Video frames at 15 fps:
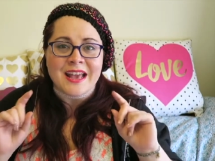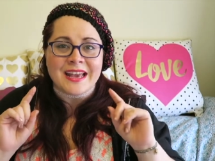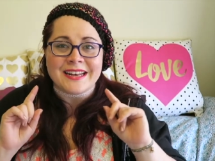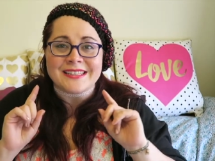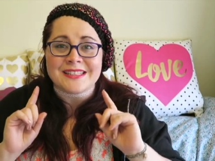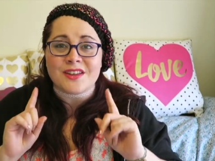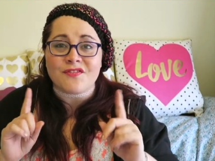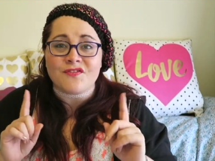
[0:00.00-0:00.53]

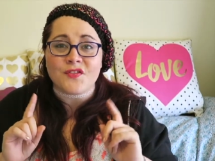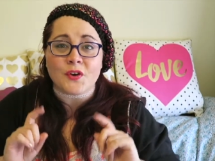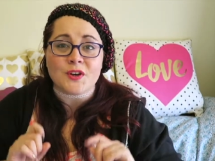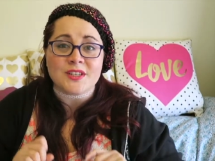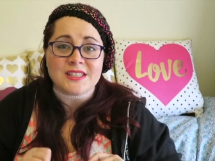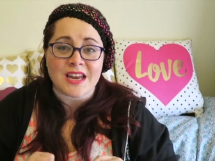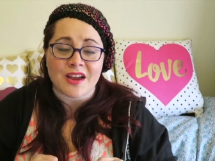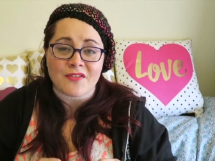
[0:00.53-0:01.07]
It is the
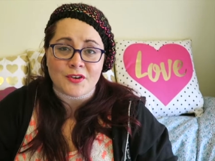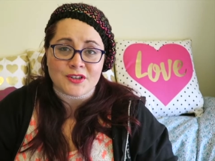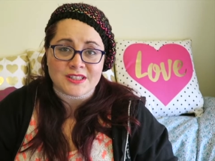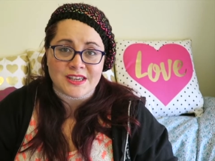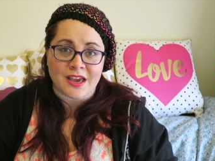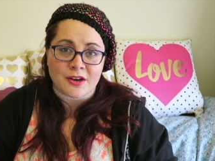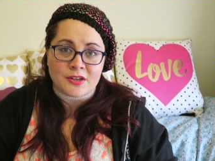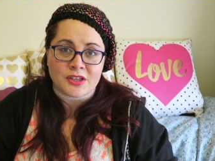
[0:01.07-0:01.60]
first ever
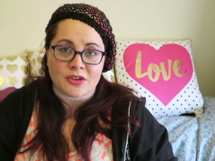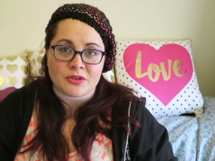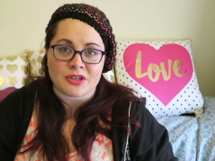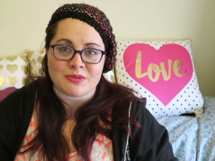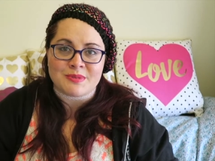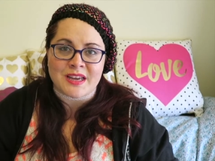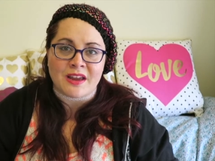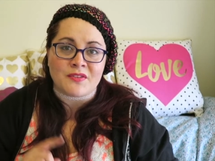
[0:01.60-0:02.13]
Seattle
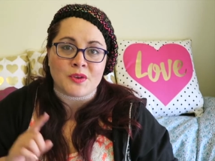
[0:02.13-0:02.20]
YouTube Day.